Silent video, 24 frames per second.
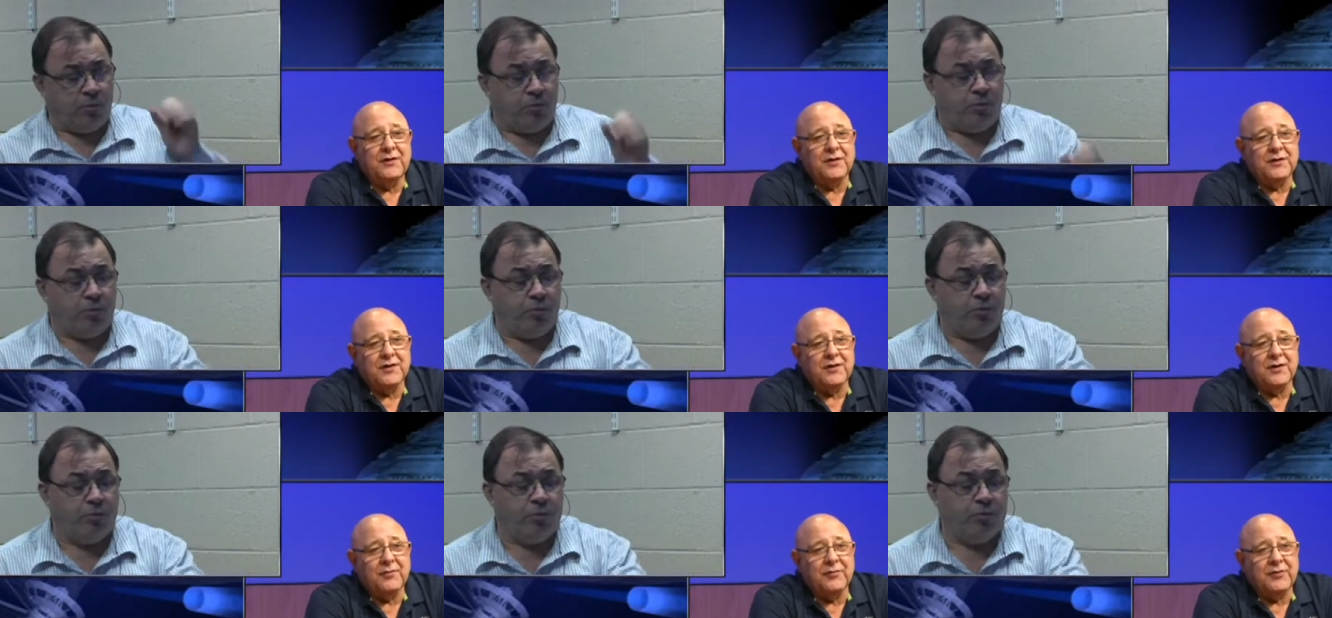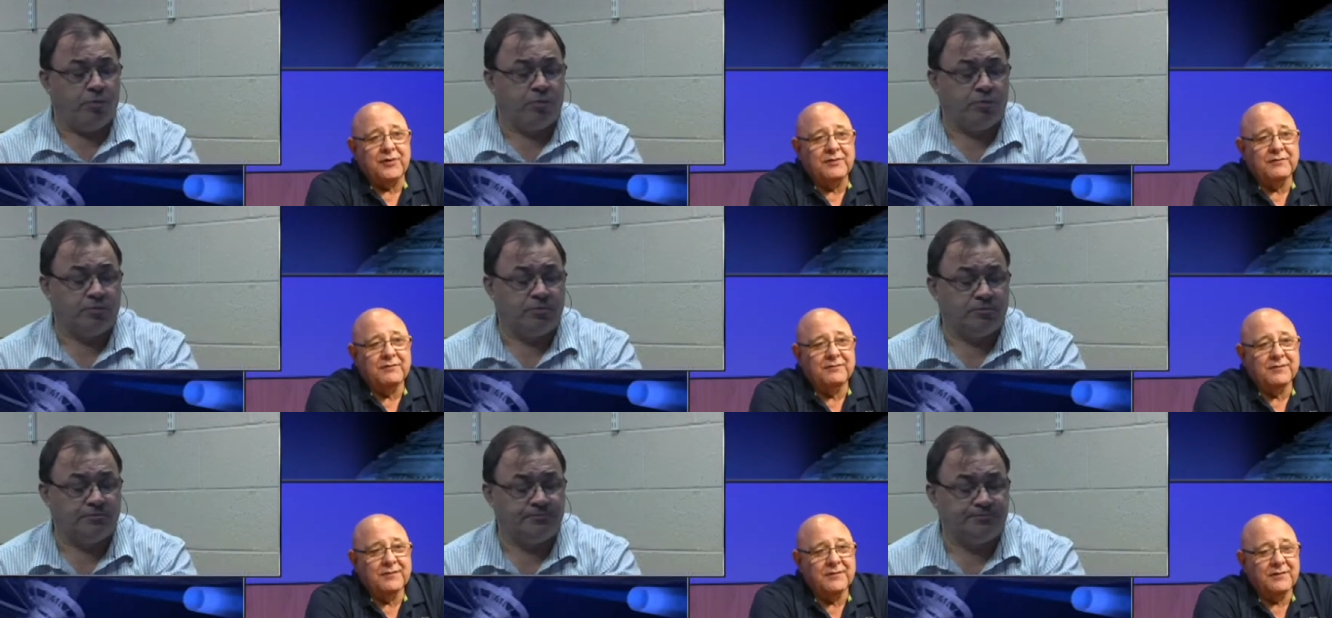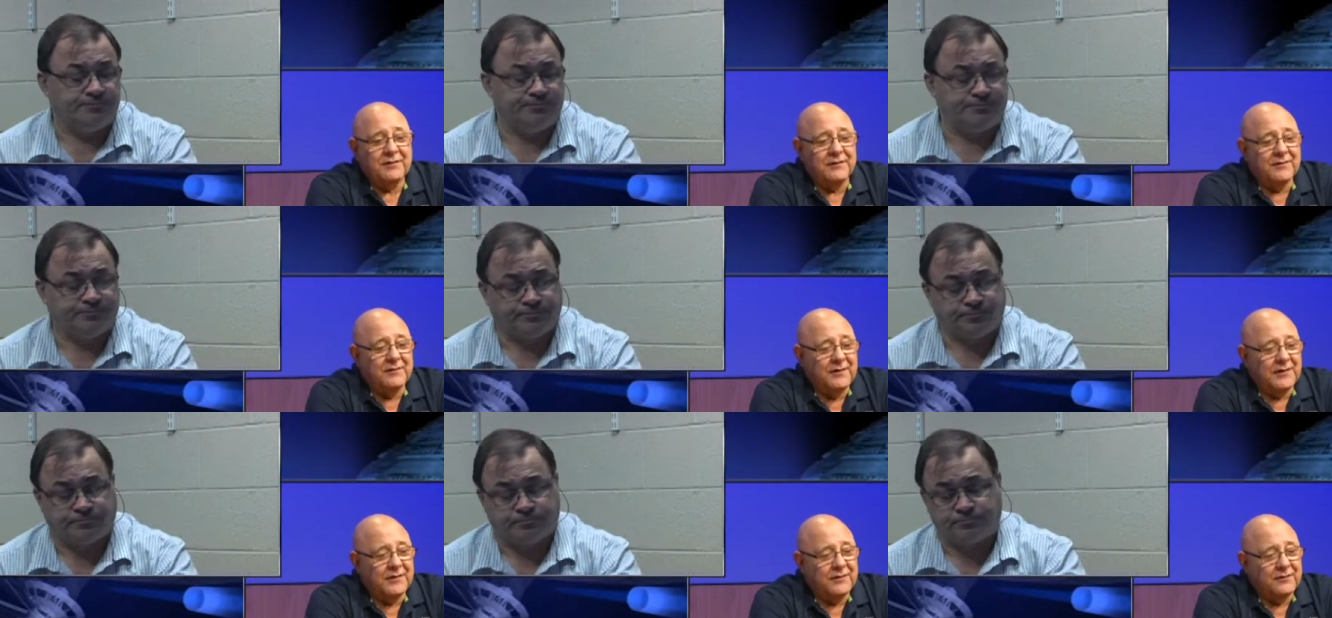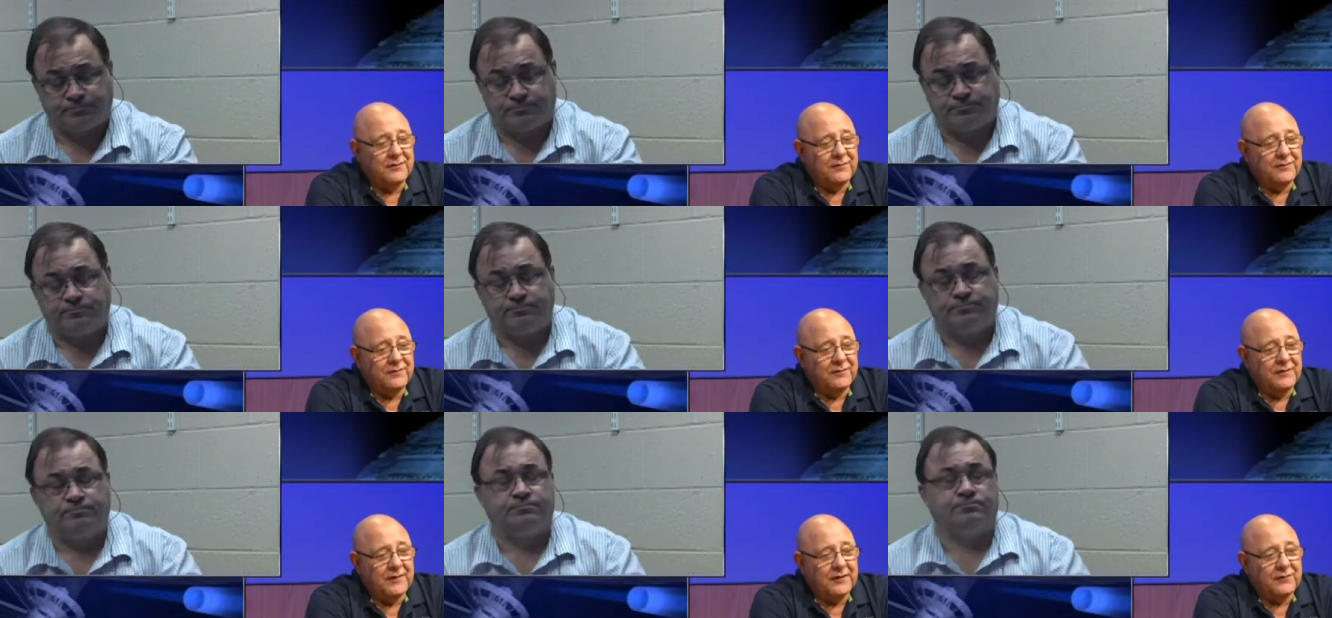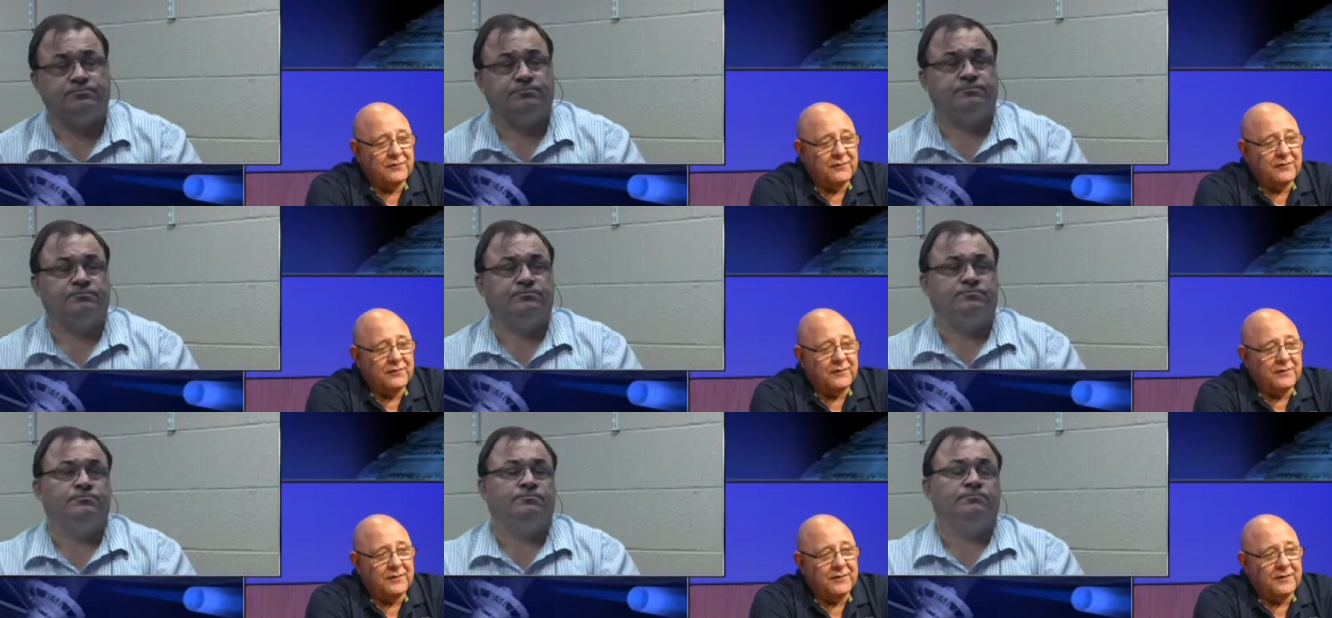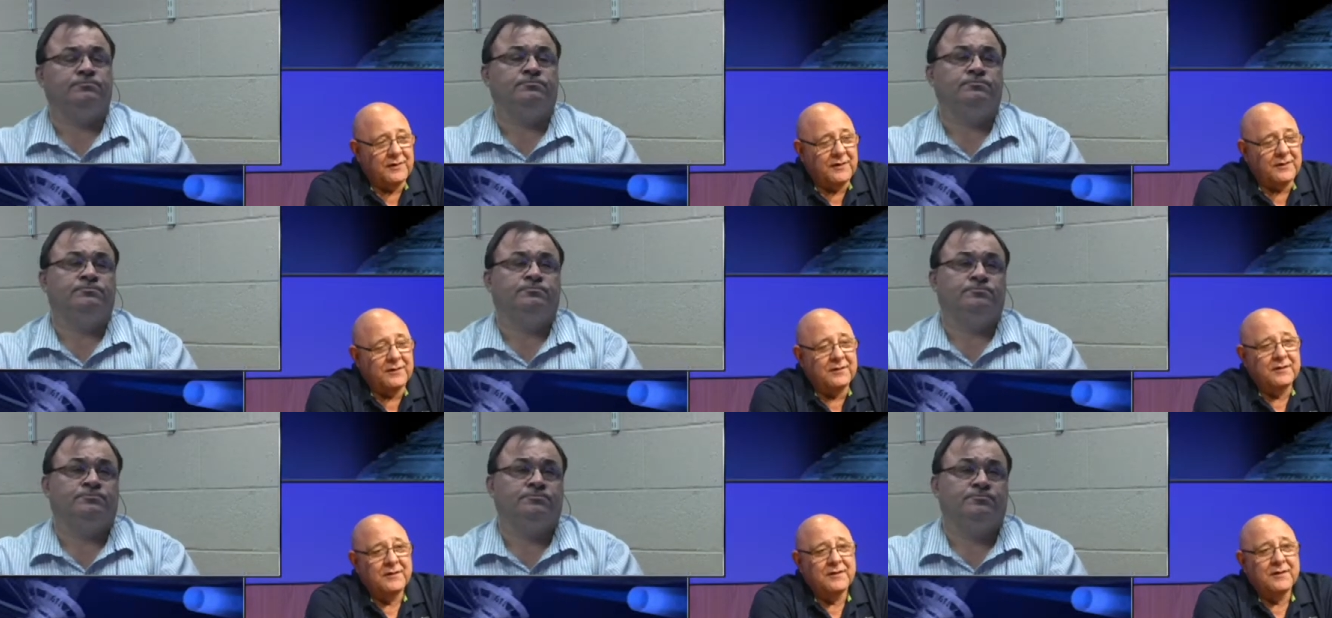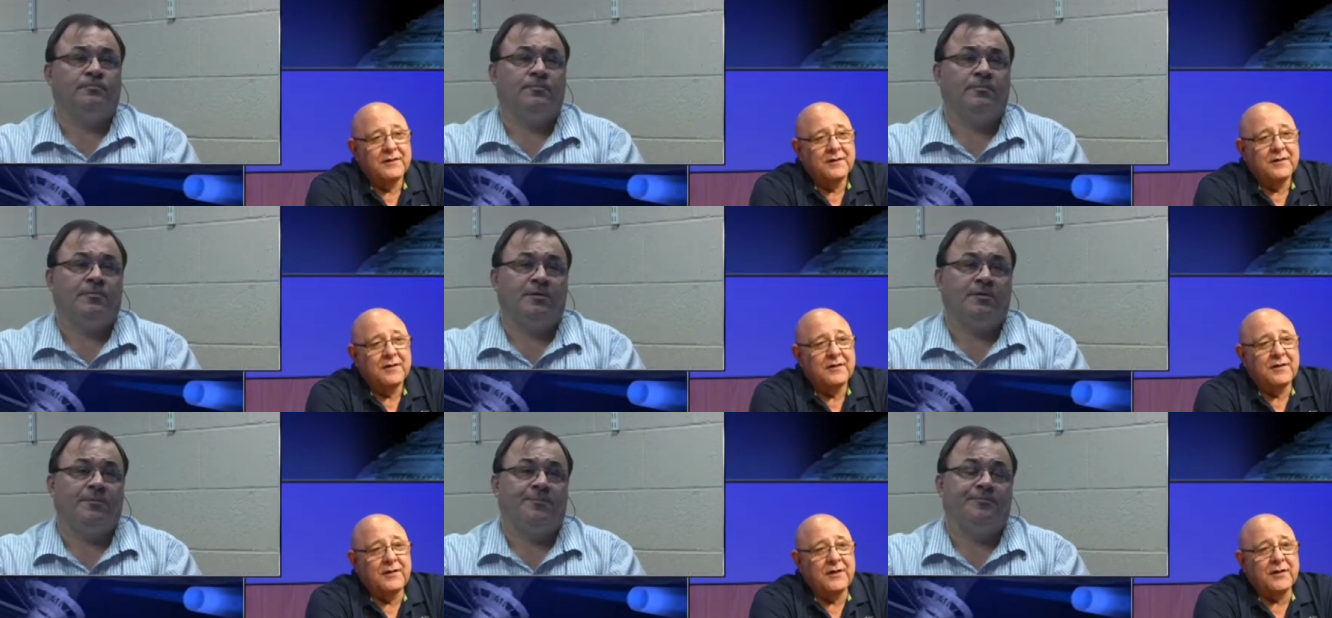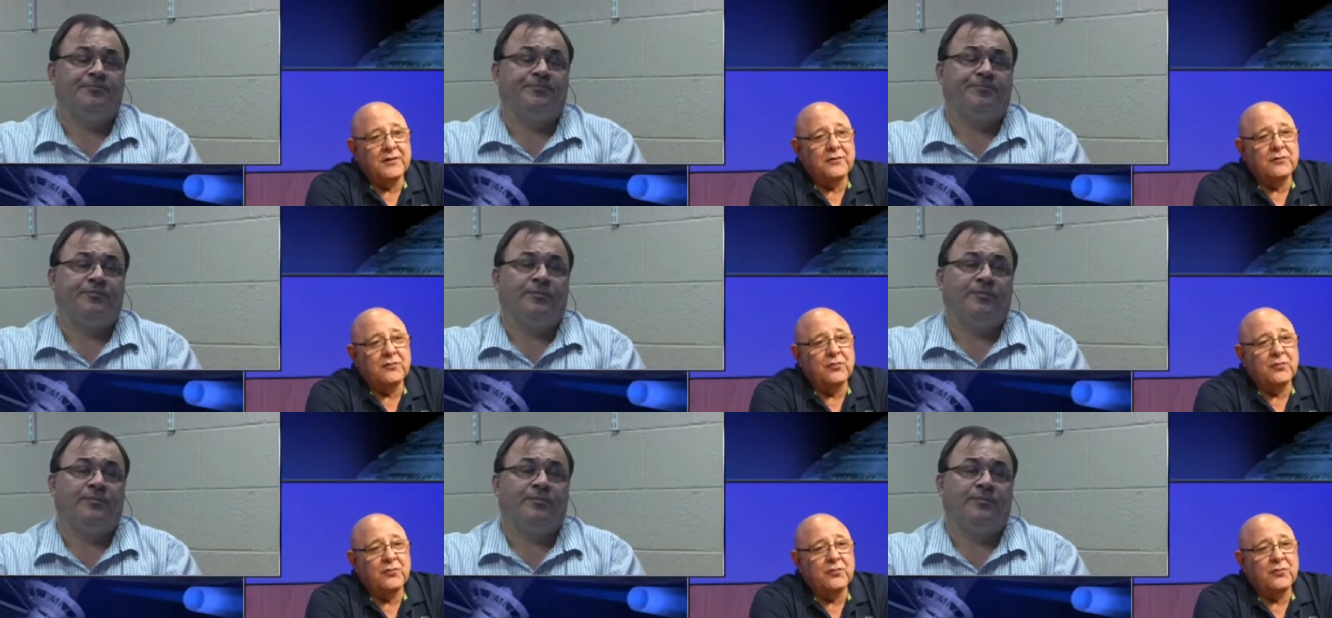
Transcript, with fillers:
Speaker 1: coming. Next next uh, next